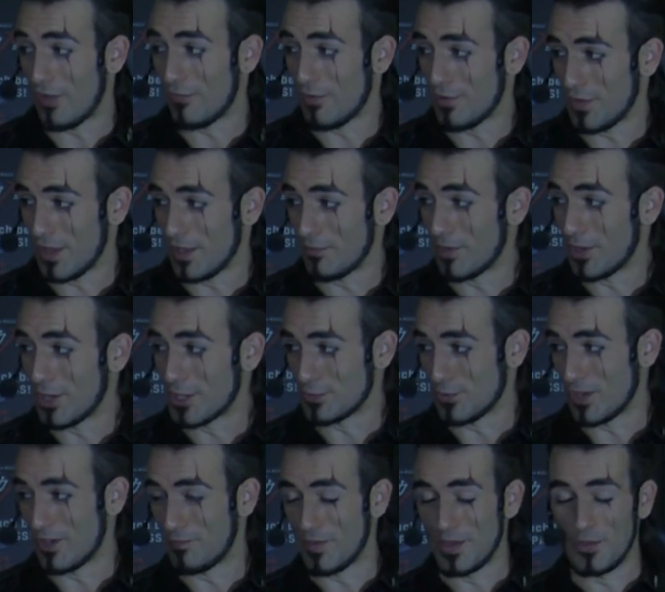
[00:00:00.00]
everything because
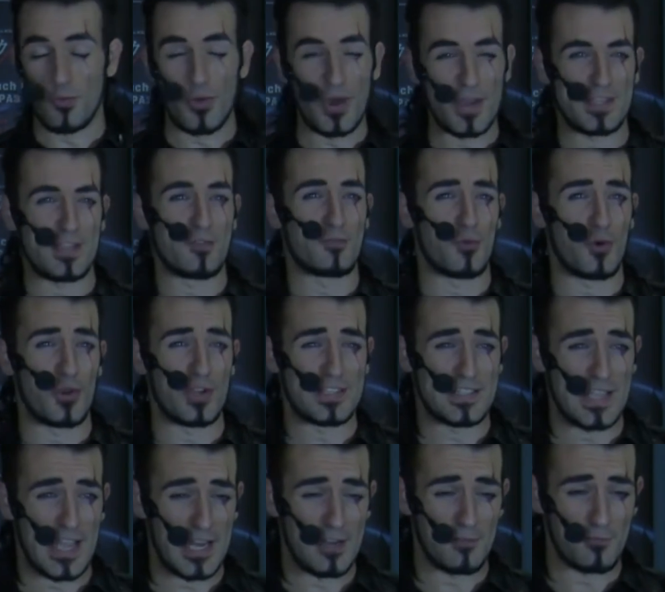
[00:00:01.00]
we've been waiting for
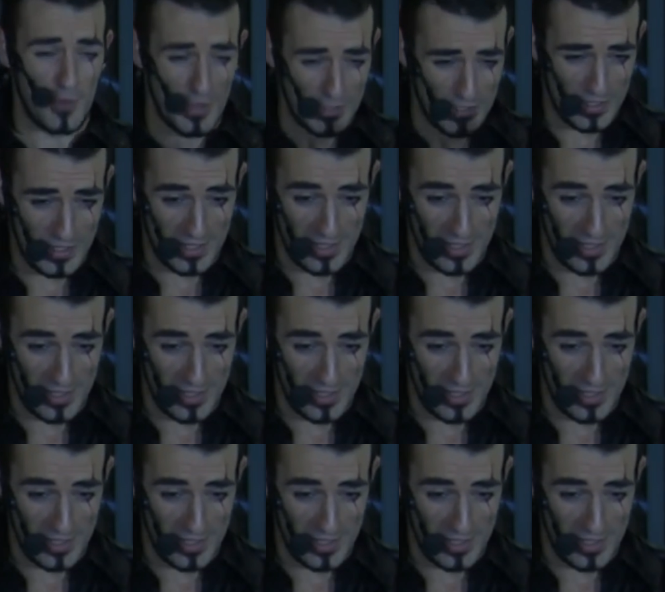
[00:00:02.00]
10 fucking